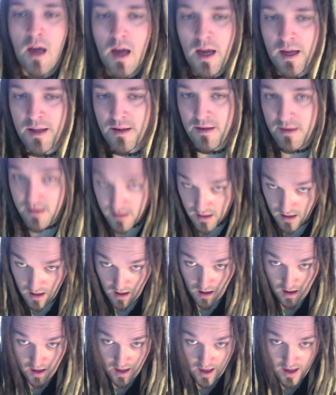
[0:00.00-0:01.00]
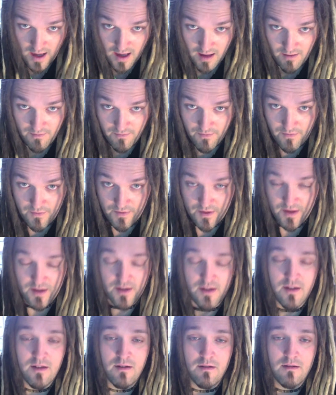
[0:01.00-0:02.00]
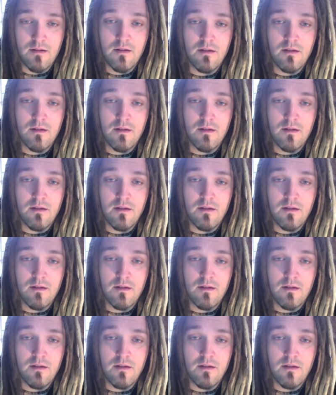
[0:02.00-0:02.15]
And I have, just a